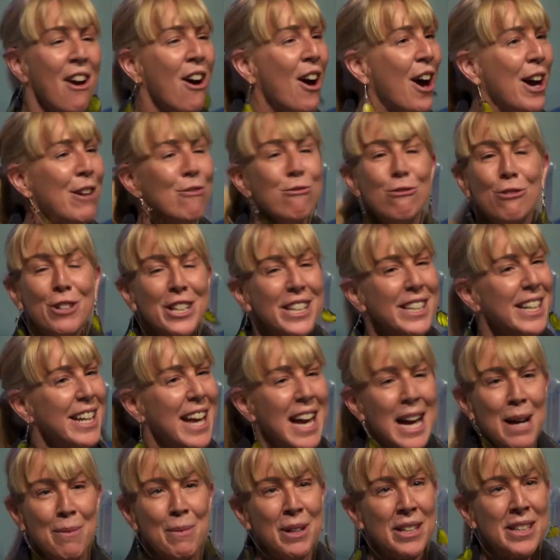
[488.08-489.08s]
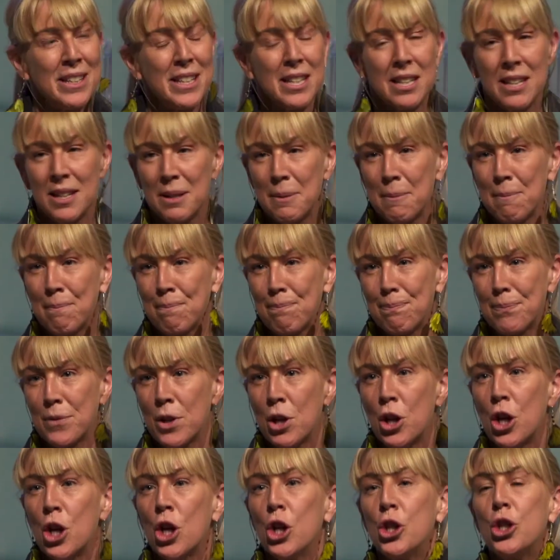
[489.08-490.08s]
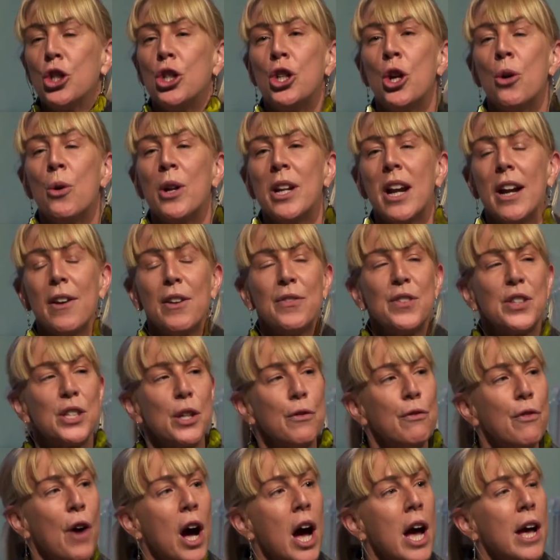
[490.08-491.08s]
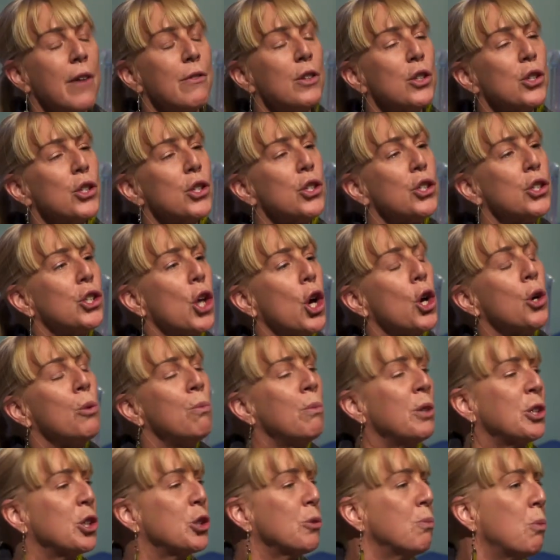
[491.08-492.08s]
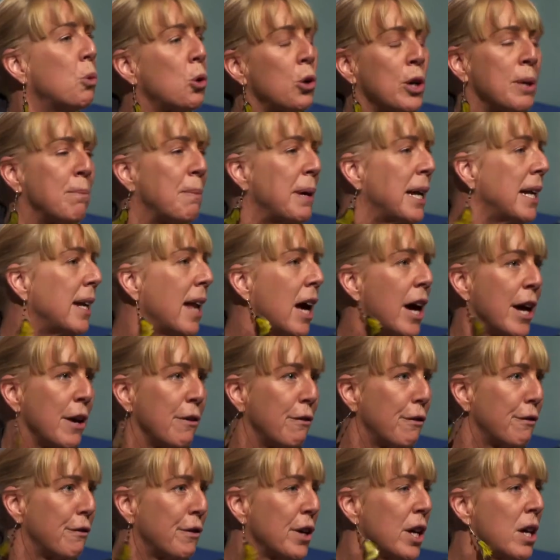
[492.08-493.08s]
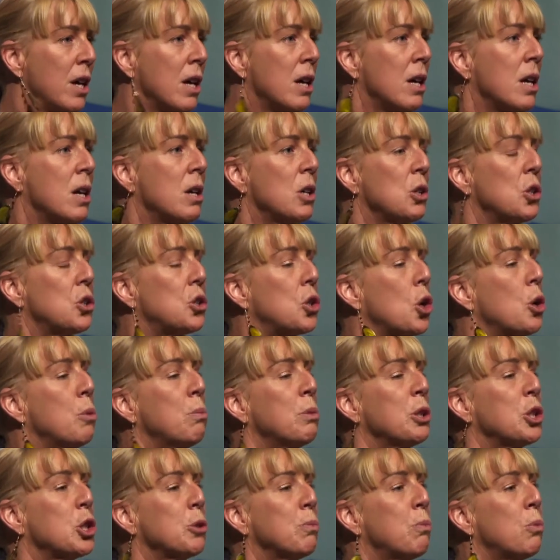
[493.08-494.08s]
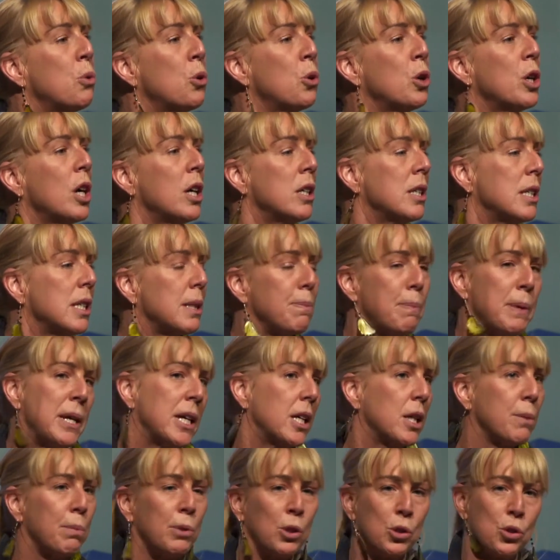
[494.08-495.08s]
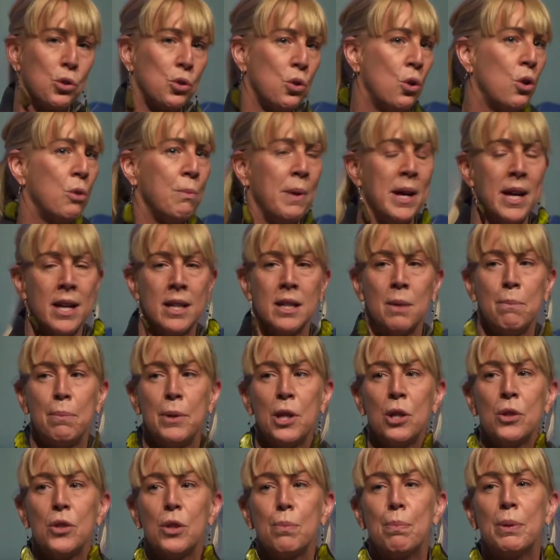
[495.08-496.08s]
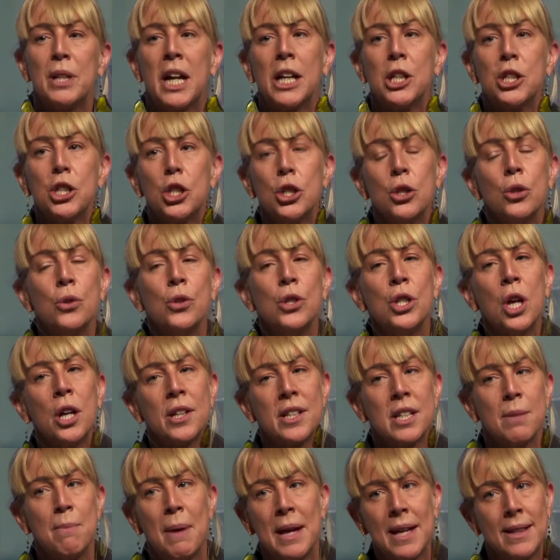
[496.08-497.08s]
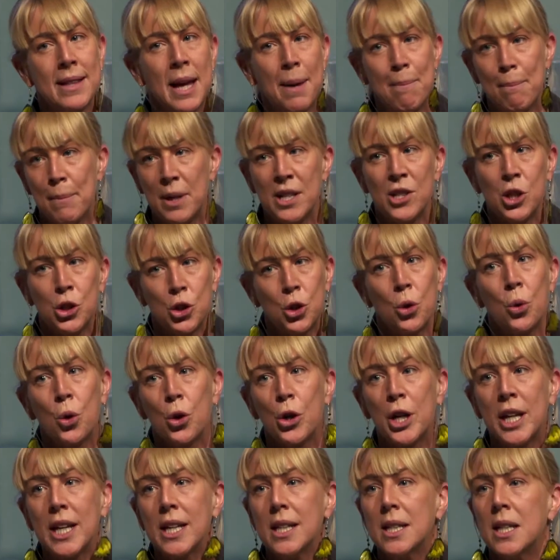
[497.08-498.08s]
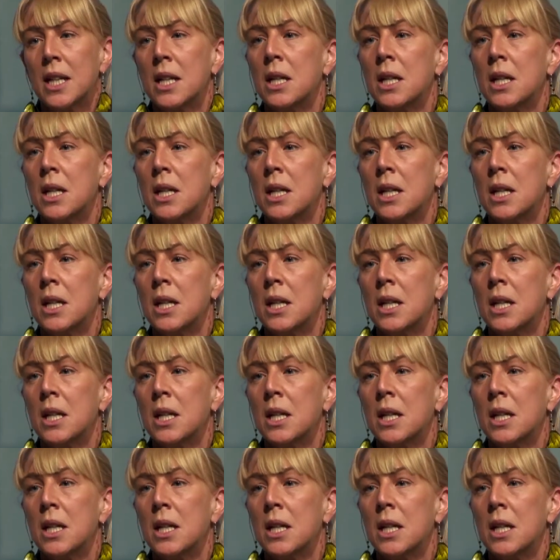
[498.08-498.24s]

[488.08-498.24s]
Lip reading: I really haven't. Do you know what? I've survived so much more in my life, so much more unspeakable trauma and abuse, but I choose not to make that my story.